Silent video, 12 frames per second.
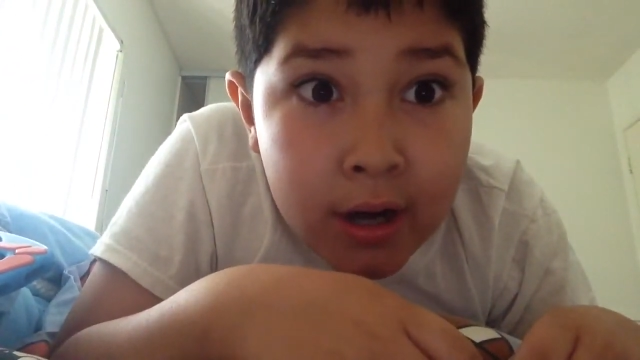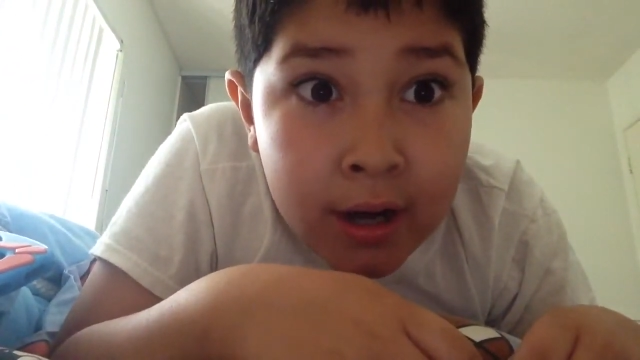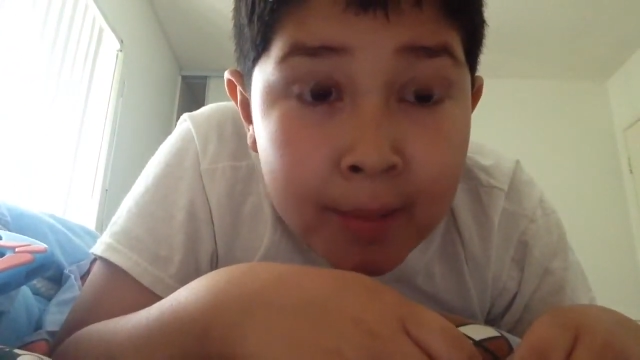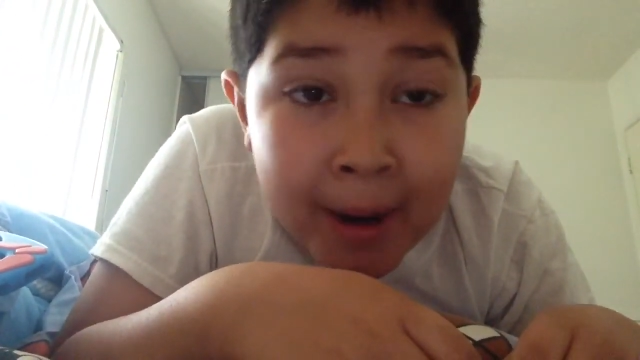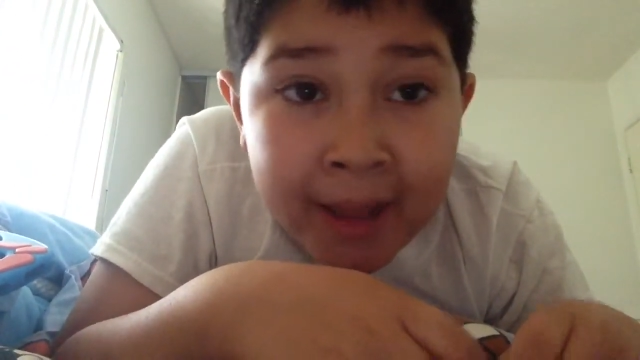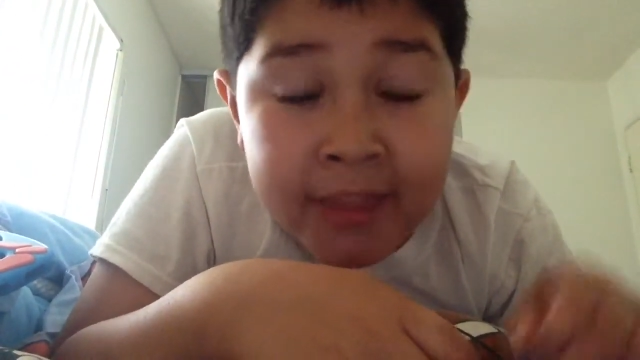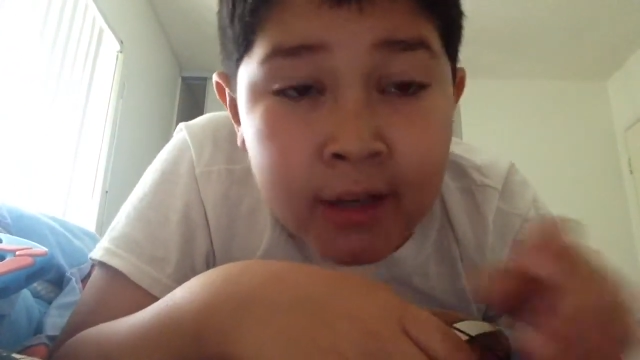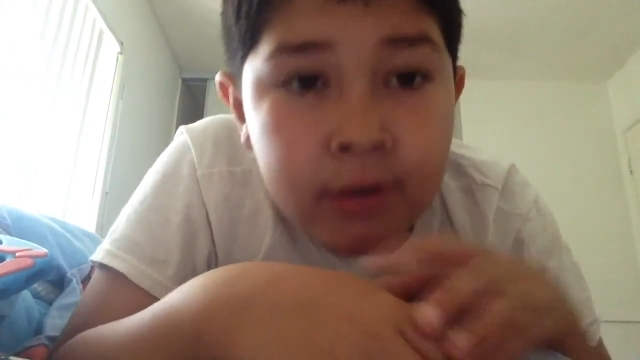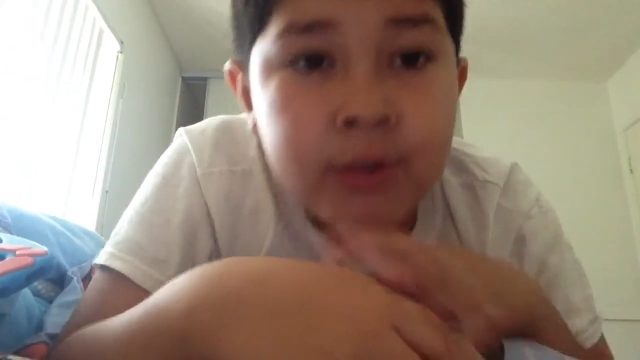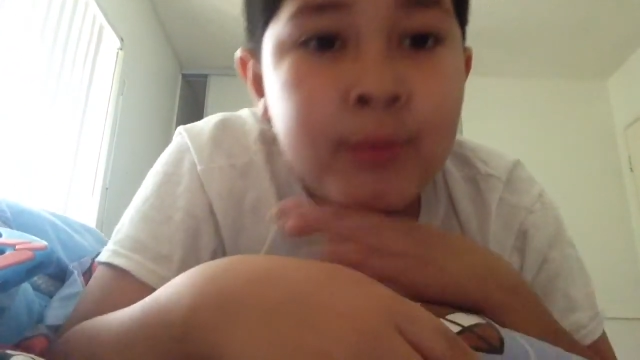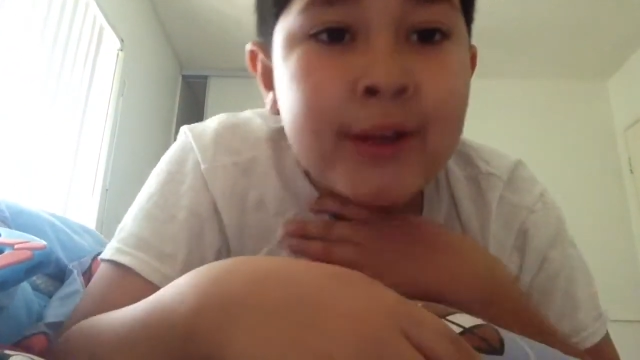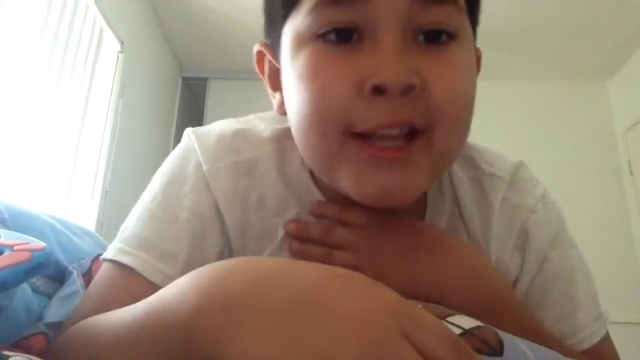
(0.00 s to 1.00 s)
Am I the
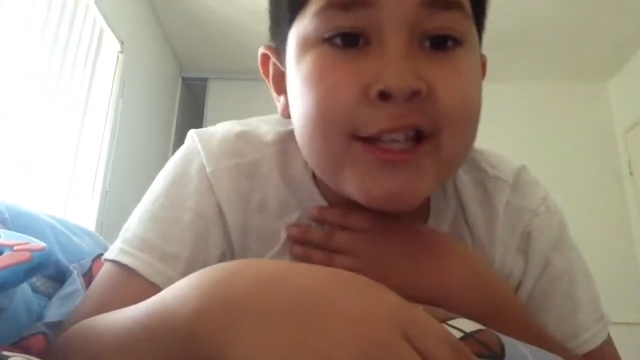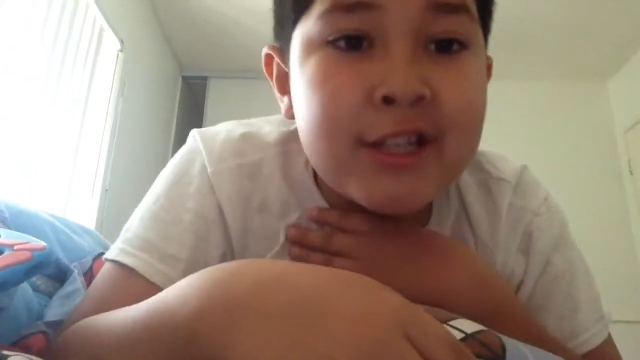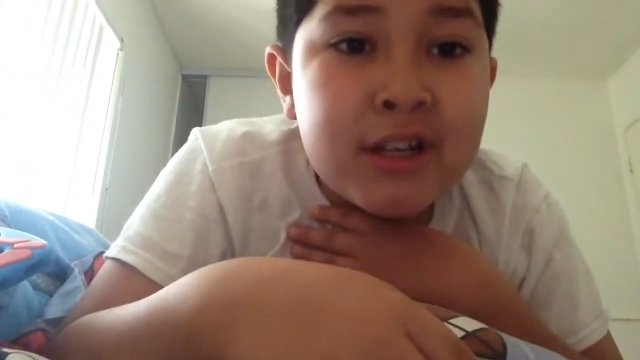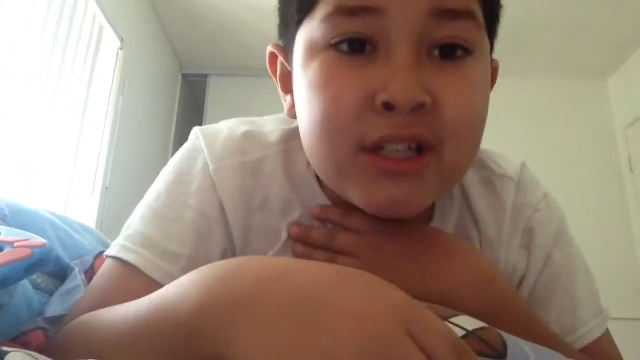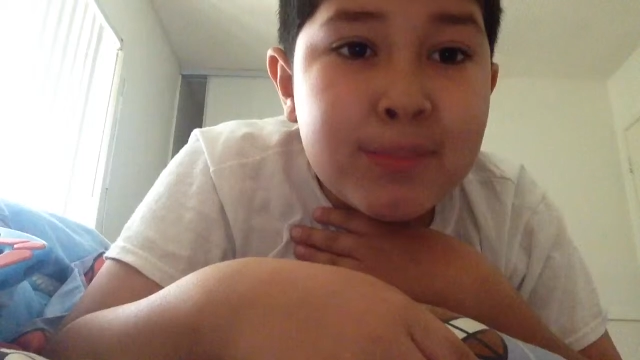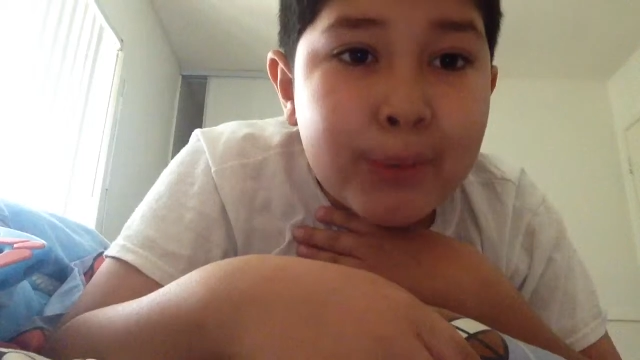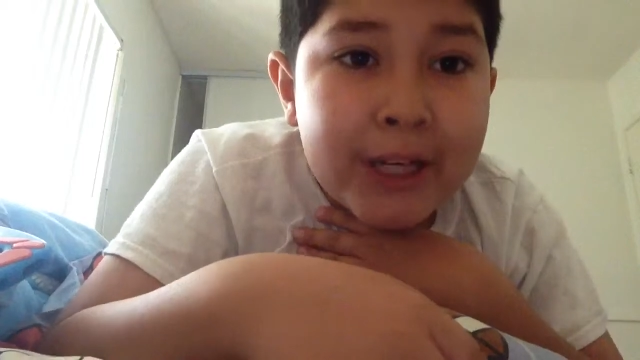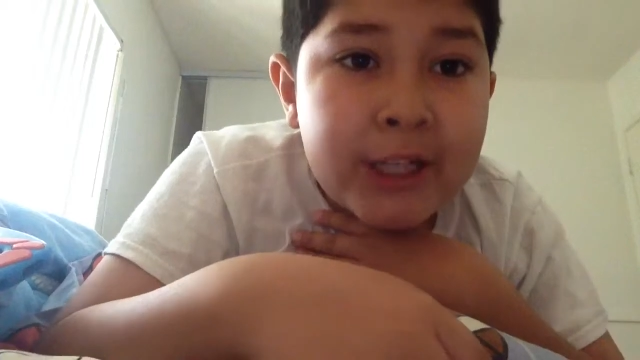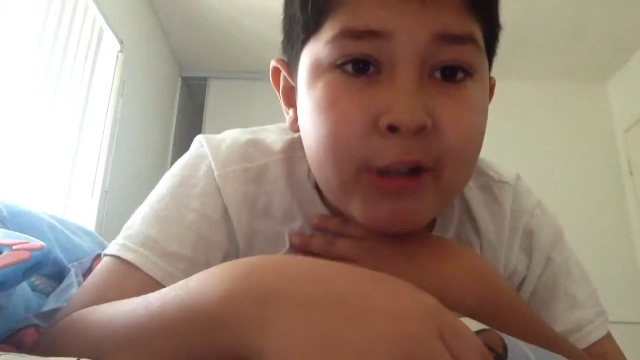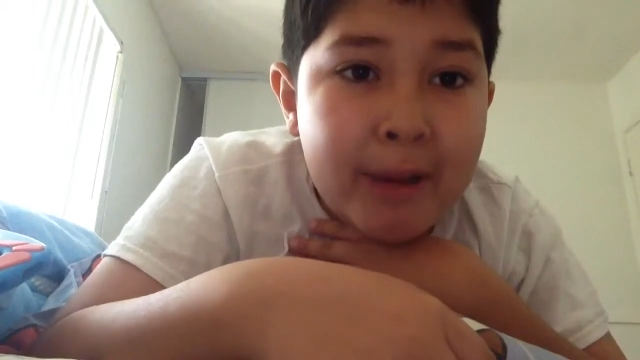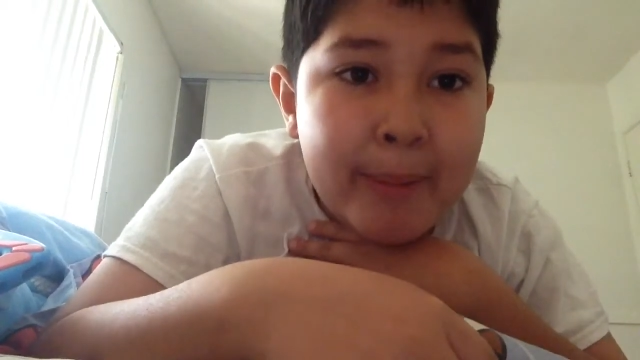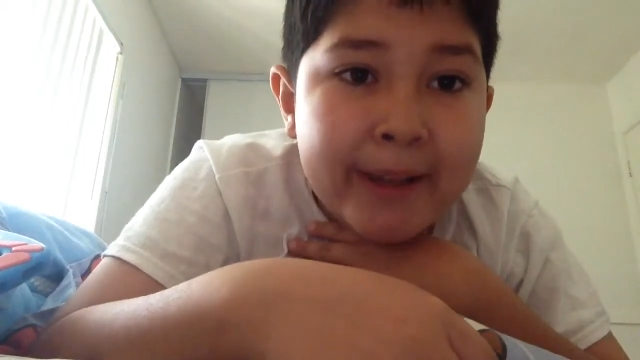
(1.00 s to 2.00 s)
only one that saw
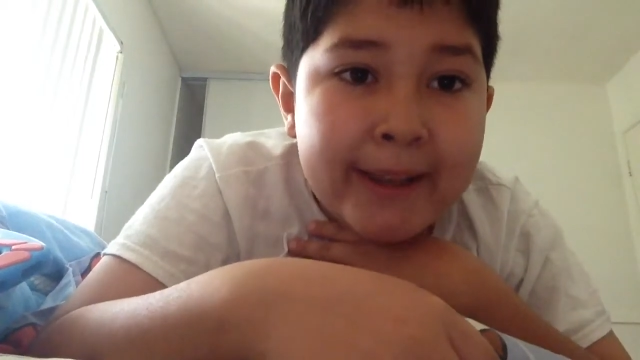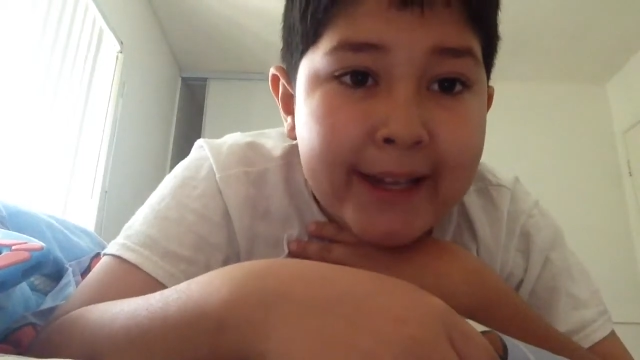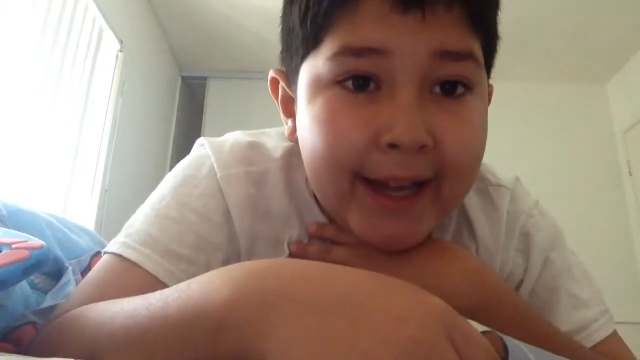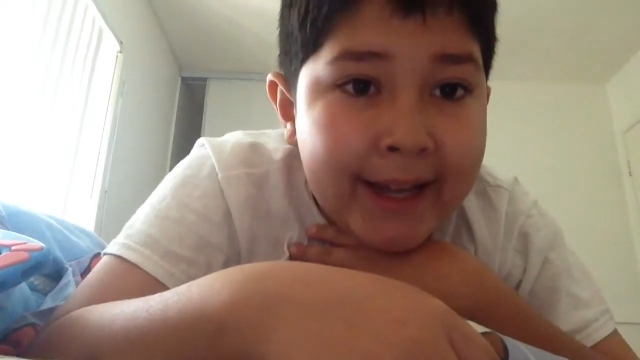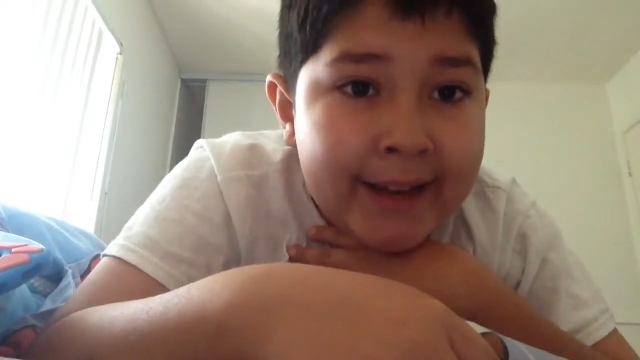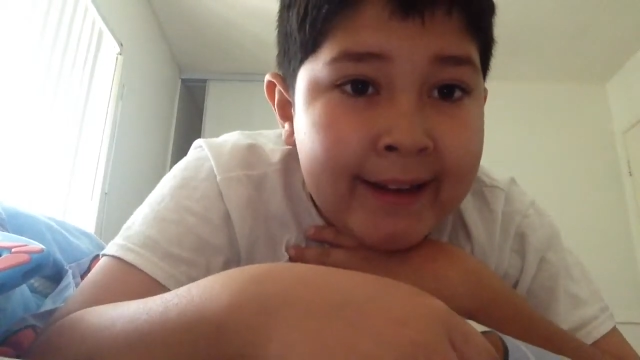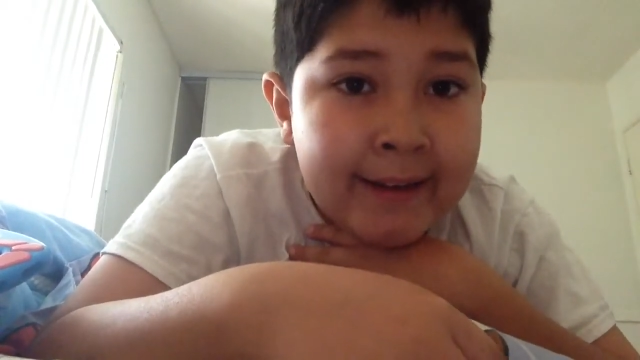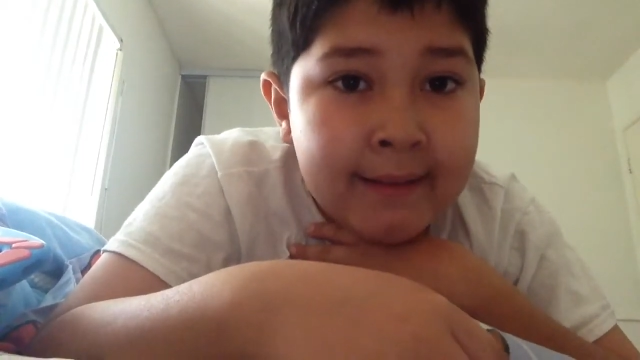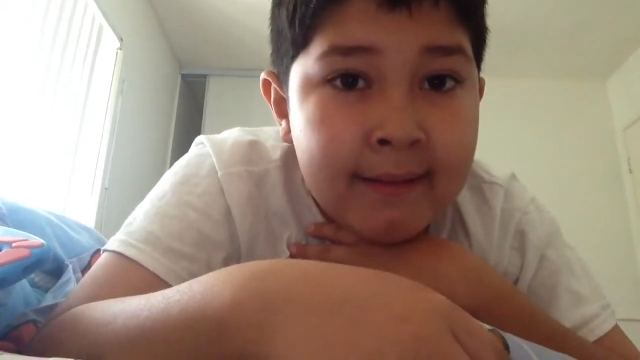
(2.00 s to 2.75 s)
Springtrap at the end?